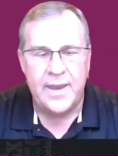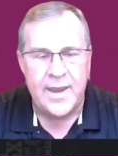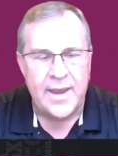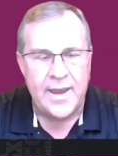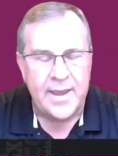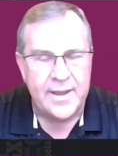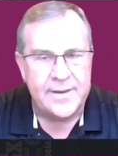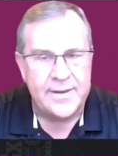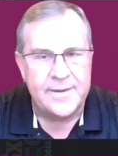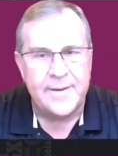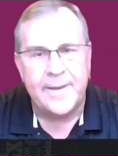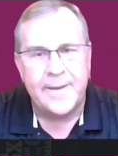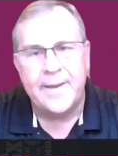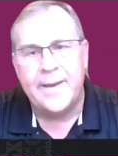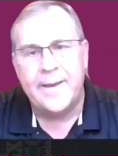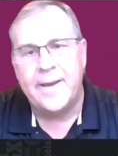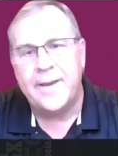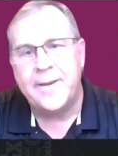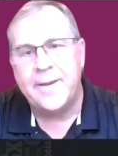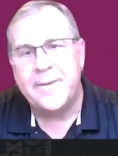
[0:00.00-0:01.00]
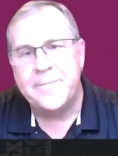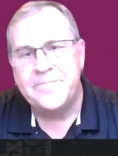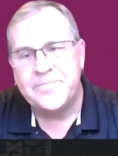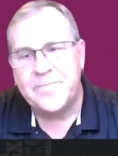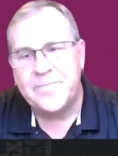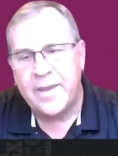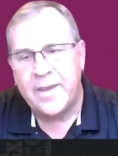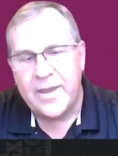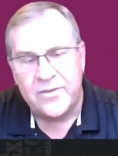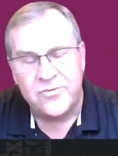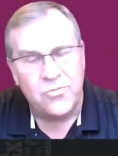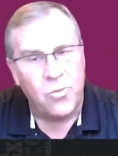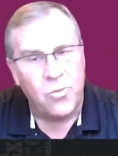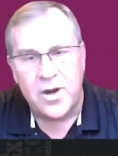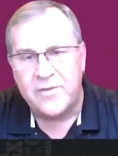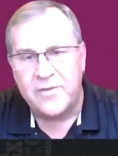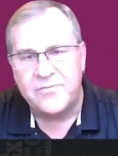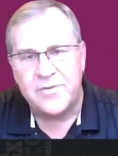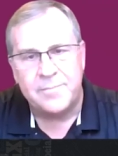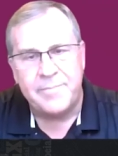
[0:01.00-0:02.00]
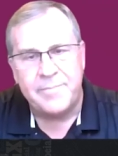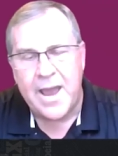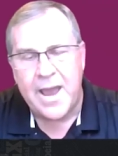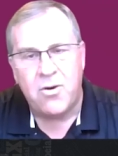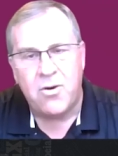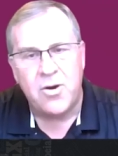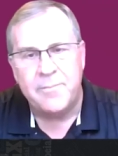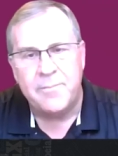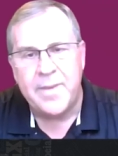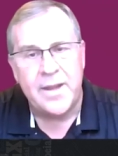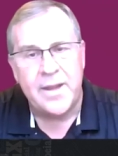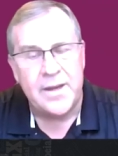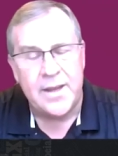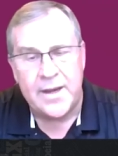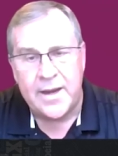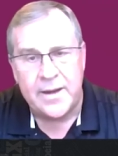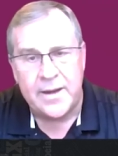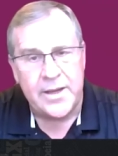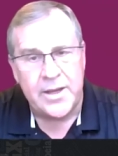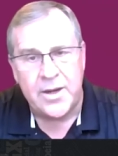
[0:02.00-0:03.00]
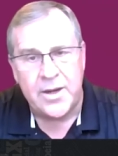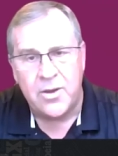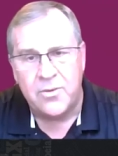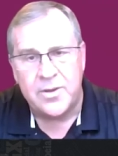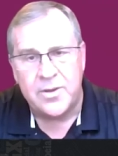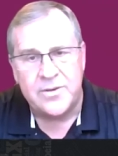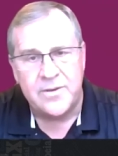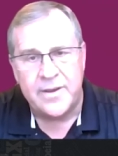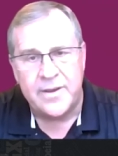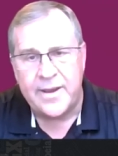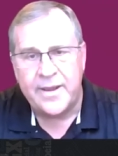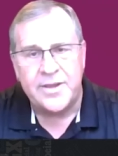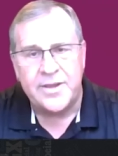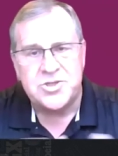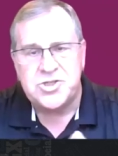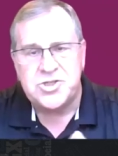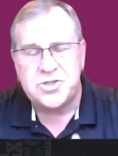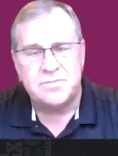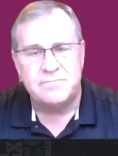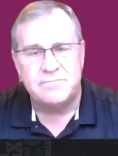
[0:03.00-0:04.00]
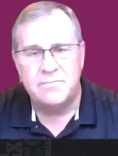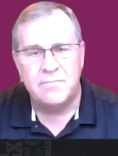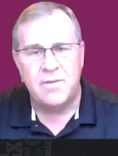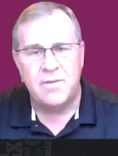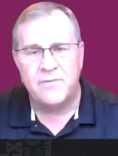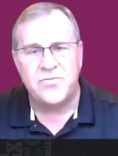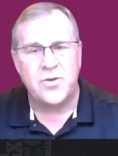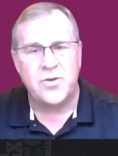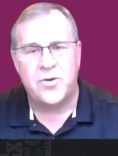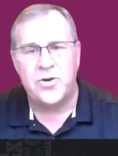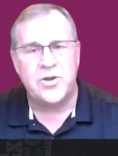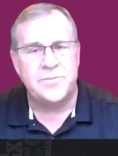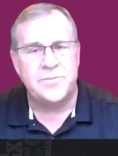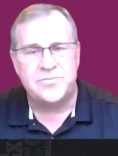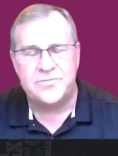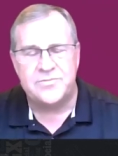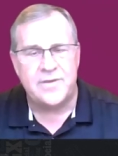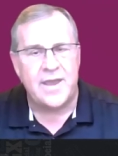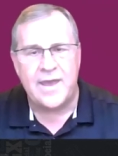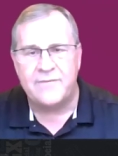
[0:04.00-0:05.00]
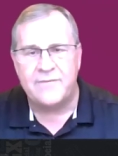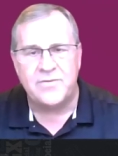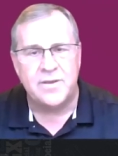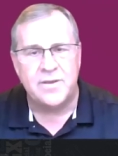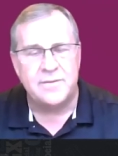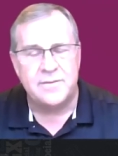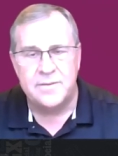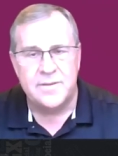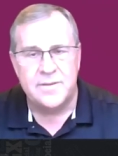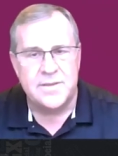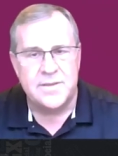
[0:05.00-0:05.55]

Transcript: And uh, it's one of empowerment. And, uh, you know, in each of the groups, they have a